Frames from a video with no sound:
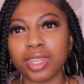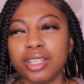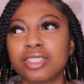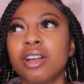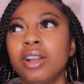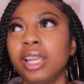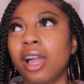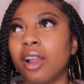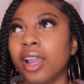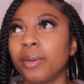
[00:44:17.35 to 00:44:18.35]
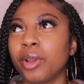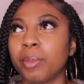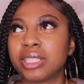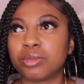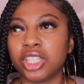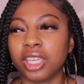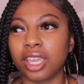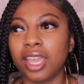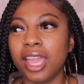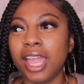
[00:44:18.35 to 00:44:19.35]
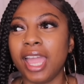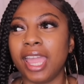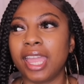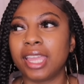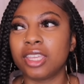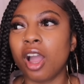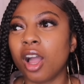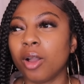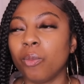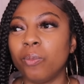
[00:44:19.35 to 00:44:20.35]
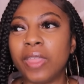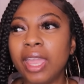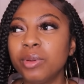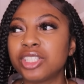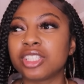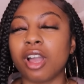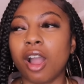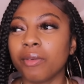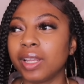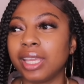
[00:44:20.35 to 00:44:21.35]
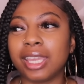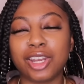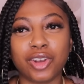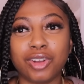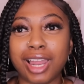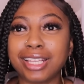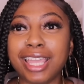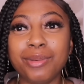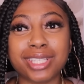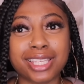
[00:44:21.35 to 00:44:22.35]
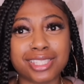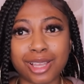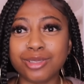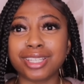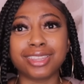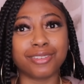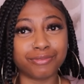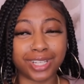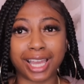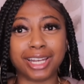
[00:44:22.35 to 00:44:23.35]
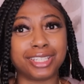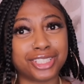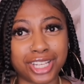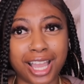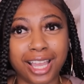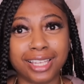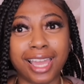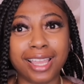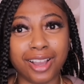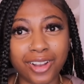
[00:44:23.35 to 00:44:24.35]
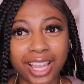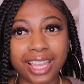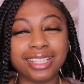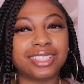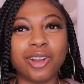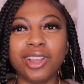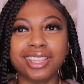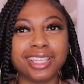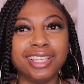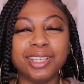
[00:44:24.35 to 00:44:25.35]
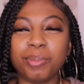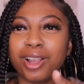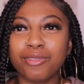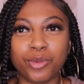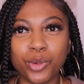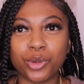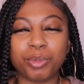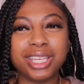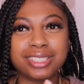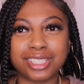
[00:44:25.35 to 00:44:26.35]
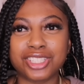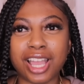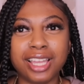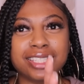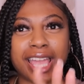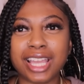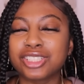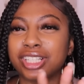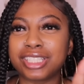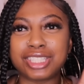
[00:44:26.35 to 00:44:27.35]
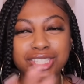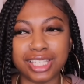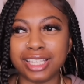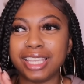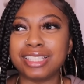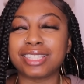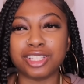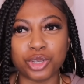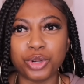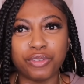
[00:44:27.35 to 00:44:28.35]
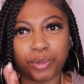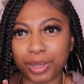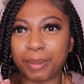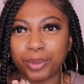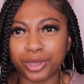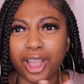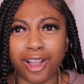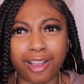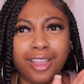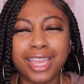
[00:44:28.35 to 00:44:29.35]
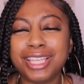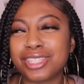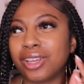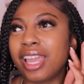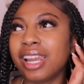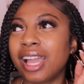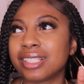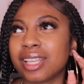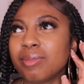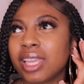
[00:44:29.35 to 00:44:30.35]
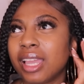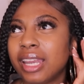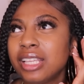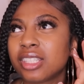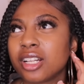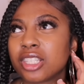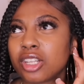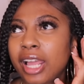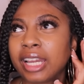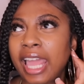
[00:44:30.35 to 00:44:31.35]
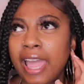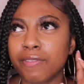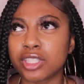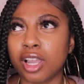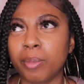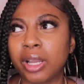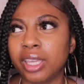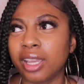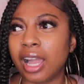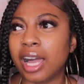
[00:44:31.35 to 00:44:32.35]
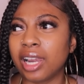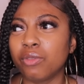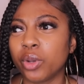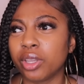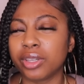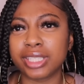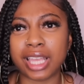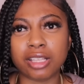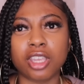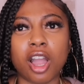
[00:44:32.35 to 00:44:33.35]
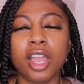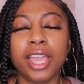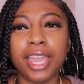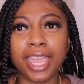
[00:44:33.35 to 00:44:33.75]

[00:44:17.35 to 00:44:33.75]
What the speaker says: So he like, all right, we're gonna make some chicken. And y'all, they was just already getting, like, they was insulting the fuck out of Deshaun. Like, okay, don't get the hood part fooled, because Deshaun is actually, he's two different people, y'all. So they like something, they start to like laugh and talking about he ain't got olive oil in his house, y'all.